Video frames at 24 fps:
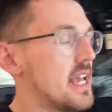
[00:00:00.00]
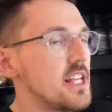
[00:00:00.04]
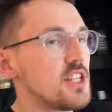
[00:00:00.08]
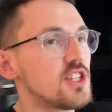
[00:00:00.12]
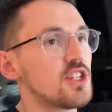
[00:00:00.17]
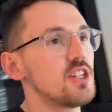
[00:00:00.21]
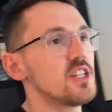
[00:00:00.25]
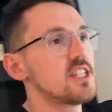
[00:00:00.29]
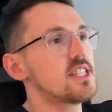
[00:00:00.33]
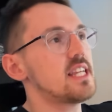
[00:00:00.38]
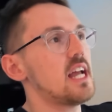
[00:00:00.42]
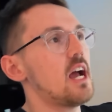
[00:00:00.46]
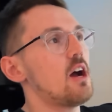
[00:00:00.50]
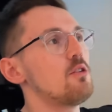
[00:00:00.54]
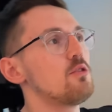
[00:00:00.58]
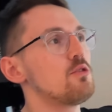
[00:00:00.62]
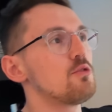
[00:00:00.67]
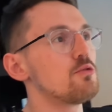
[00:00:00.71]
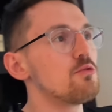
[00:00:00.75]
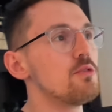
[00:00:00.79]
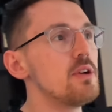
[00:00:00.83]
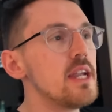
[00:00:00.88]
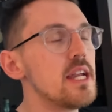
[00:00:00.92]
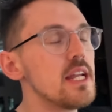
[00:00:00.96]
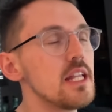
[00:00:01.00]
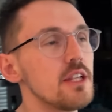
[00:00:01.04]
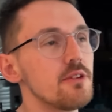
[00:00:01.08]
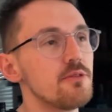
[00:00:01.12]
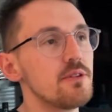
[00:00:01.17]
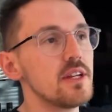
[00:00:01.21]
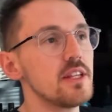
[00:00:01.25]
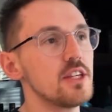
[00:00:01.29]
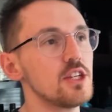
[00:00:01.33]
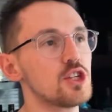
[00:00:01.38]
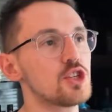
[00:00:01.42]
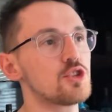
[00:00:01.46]
It's going to sound really,
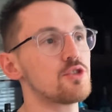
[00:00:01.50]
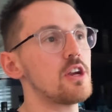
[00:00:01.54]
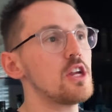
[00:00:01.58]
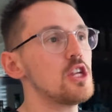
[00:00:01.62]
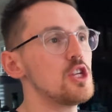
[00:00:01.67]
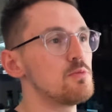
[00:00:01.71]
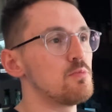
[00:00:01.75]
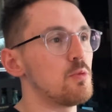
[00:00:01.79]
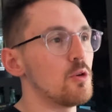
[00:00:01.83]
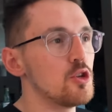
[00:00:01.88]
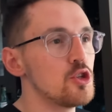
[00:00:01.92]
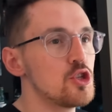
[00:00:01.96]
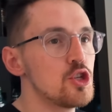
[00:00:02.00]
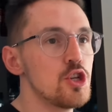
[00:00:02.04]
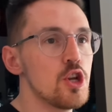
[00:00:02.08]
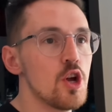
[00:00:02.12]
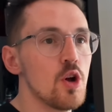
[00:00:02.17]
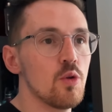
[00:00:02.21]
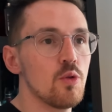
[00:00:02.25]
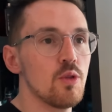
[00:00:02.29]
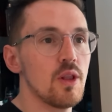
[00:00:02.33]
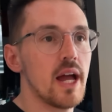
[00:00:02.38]
really strange, but do you know,